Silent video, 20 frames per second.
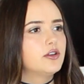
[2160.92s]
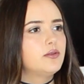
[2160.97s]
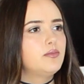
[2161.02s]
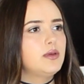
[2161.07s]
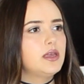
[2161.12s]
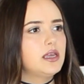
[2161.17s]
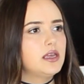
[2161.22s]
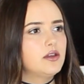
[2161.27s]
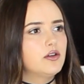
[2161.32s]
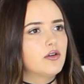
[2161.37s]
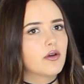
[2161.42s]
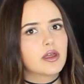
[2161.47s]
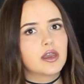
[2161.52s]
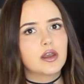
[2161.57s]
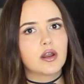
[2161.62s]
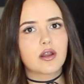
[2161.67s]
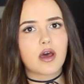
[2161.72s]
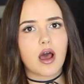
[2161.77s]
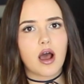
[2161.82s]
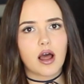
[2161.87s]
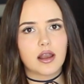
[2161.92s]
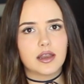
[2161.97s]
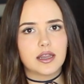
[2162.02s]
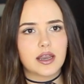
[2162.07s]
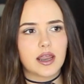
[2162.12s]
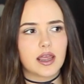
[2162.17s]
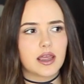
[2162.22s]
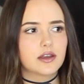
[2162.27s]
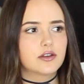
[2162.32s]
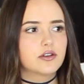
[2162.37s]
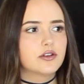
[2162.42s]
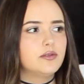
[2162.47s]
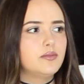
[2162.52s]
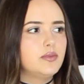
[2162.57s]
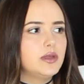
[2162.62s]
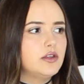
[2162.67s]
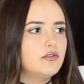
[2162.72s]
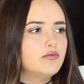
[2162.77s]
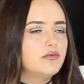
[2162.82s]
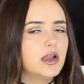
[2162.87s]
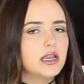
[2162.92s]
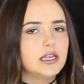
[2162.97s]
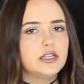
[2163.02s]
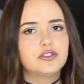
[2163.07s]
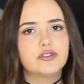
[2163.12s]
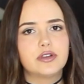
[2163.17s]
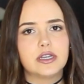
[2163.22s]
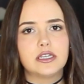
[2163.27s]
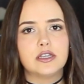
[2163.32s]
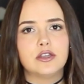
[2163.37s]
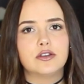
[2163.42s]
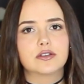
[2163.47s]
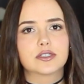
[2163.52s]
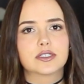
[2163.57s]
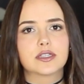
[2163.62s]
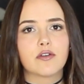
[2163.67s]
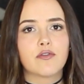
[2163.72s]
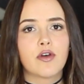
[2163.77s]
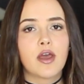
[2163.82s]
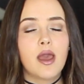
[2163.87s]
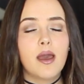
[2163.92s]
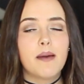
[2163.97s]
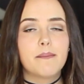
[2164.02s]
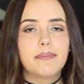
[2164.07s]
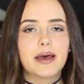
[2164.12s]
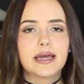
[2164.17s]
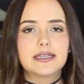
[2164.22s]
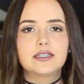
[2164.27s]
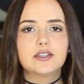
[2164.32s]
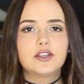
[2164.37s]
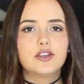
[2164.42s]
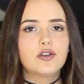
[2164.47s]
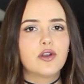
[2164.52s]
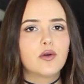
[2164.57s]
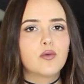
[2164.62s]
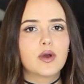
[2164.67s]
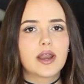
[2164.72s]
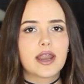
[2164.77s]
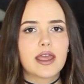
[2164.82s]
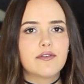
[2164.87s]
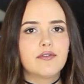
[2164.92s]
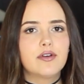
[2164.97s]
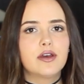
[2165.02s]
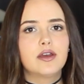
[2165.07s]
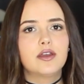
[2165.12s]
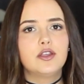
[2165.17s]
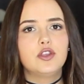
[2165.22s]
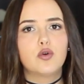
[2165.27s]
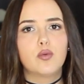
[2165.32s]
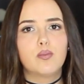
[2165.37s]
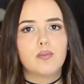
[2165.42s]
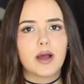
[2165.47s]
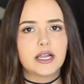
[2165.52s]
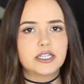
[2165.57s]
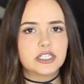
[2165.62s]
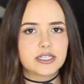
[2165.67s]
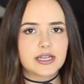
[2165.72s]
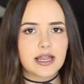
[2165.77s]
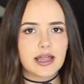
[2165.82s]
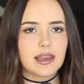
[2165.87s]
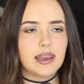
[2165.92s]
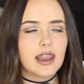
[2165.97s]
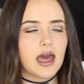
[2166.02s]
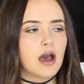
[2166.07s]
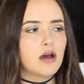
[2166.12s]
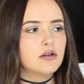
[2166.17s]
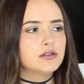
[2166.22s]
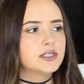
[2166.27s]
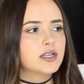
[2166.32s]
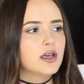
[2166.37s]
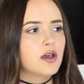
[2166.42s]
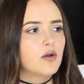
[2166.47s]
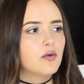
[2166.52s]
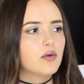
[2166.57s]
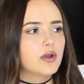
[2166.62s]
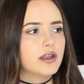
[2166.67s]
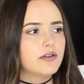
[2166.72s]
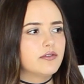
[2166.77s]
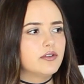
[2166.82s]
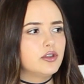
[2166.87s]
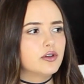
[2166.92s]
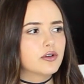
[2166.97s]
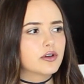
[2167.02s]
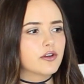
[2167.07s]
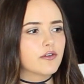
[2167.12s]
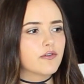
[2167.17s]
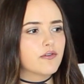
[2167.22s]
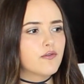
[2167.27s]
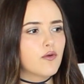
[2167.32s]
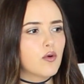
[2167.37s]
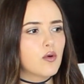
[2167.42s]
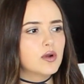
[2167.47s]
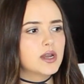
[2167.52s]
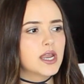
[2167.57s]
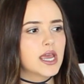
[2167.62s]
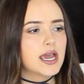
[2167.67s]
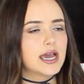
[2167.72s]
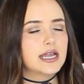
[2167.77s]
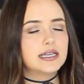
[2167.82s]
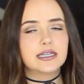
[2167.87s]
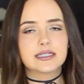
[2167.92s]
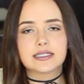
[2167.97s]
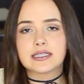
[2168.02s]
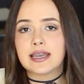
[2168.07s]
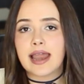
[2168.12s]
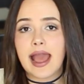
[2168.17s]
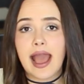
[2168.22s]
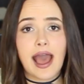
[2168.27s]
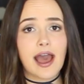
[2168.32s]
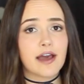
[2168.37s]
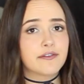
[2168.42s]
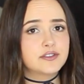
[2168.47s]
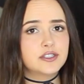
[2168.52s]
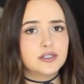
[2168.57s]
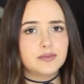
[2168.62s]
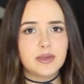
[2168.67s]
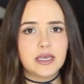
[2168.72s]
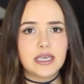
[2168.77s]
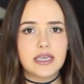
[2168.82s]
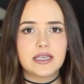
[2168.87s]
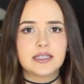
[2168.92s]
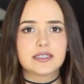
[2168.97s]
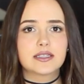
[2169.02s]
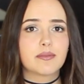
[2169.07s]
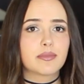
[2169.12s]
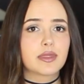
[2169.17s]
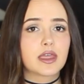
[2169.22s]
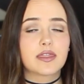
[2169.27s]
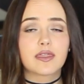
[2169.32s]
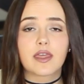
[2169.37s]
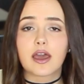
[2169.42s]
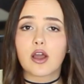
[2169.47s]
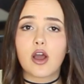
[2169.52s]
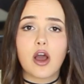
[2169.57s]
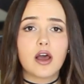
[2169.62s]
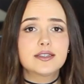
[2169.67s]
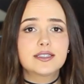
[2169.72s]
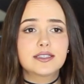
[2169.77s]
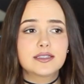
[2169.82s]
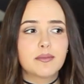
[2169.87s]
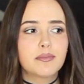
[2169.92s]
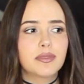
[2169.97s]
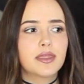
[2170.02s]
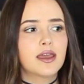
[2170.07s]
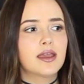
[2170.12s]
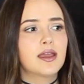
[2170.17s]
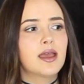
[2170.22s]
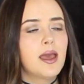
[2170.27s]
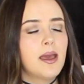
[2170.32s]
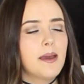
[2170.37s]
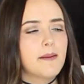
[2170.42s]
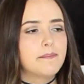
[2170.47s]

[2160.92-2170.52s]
could be going on a holiday. It could be really treating yourself. But, you know, whatever your budget allows, whatever you can afford, it doesn't have to be something that costs something.